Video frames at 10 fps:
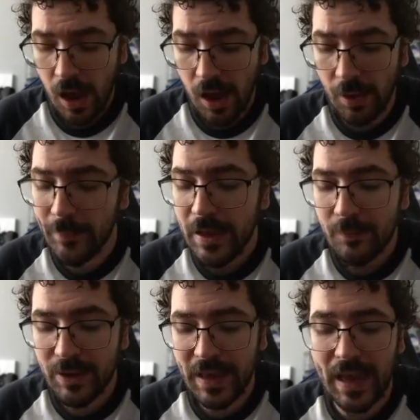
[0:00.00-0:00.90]
Um,
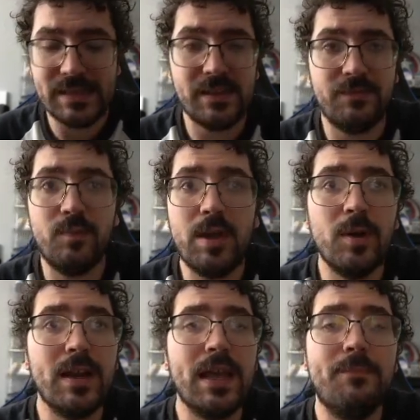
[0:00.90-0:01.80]
but guys, if we
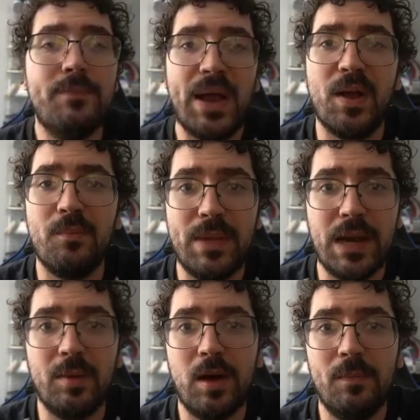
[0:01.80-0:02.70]
were to get bare
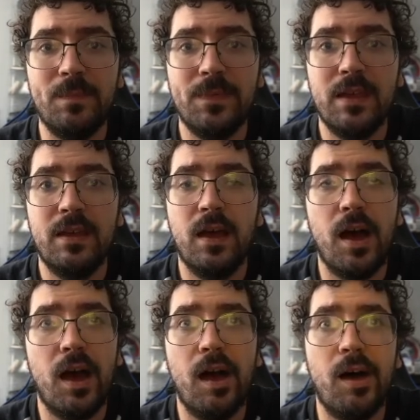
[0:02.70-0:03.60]
minimum
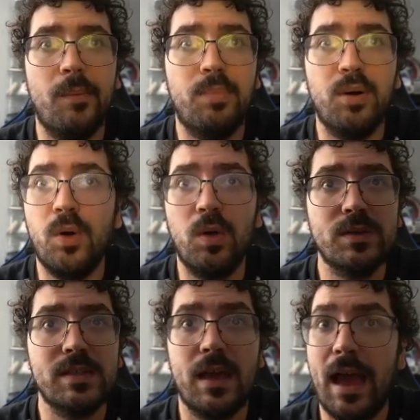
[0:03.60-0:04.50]
um,
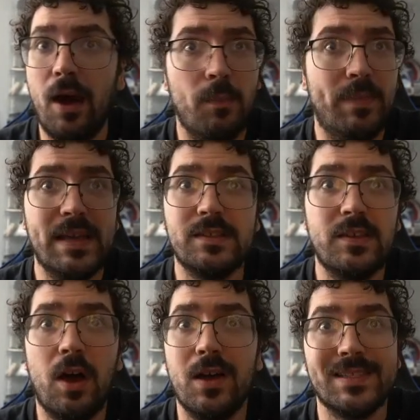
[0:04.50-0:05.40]
pulls, all, basically
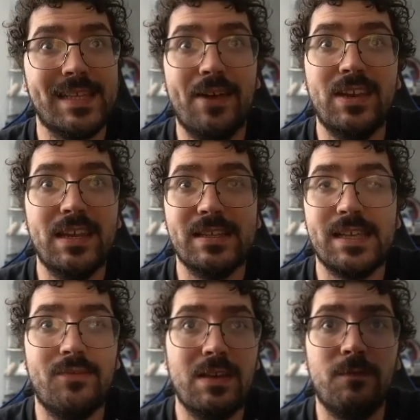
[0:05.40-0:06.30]
all 70 to
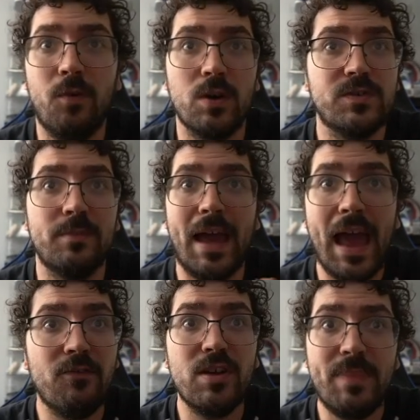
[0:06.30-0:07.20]
74s from
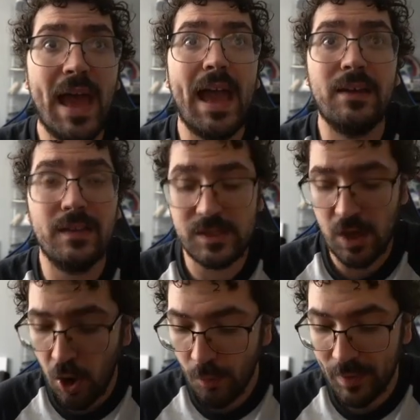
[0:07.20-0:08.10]
every pack of this
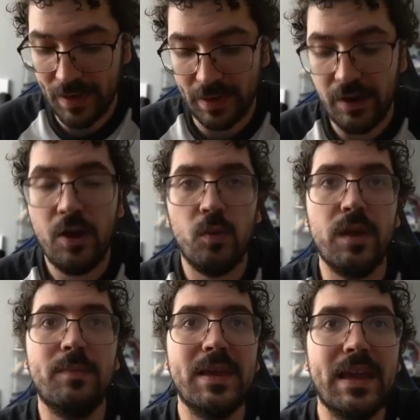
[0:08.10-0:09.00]
opening,
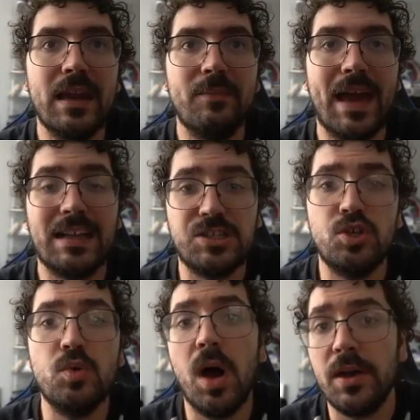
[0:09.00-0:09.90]
we'd be getting back
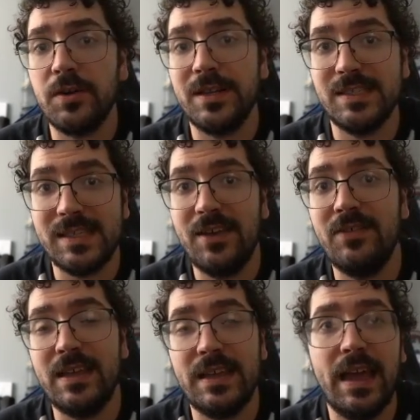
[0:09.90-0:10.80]

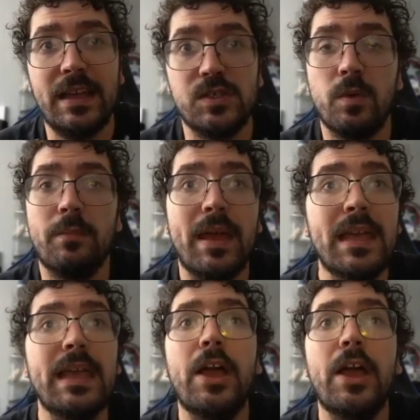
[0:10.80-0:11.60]
270K. So we're making